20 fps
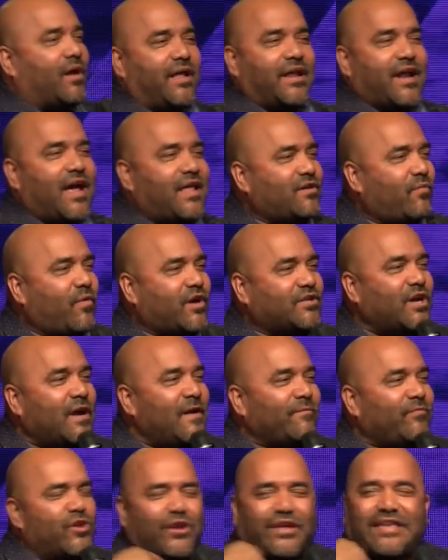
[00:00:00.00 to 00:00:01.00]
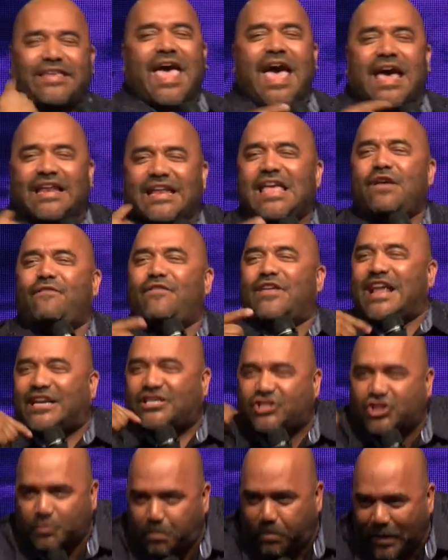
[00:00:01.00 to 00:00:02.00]
In other words, you can't even
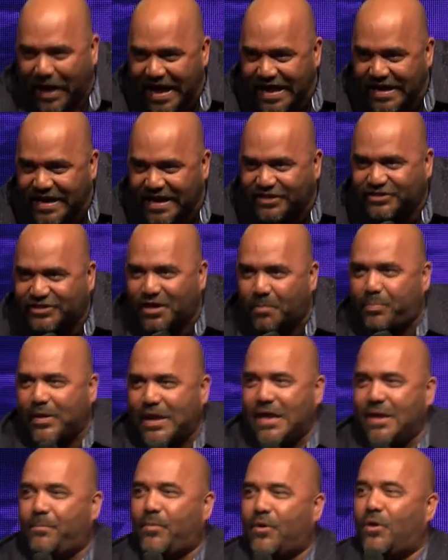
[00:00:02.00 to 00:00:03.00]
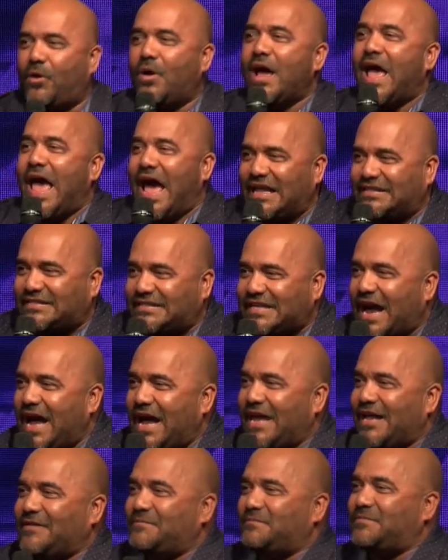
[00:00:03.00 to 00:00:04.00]
explain it to people at
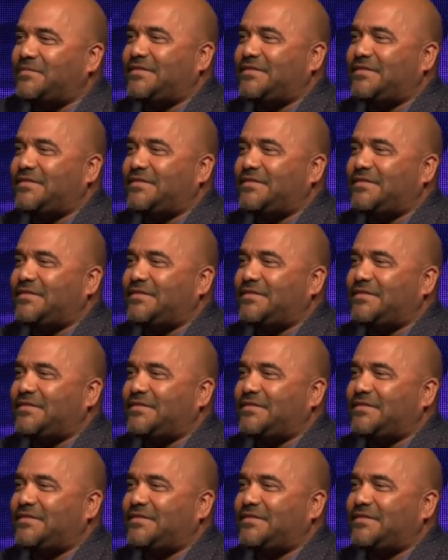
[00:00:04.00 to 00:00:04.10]
times.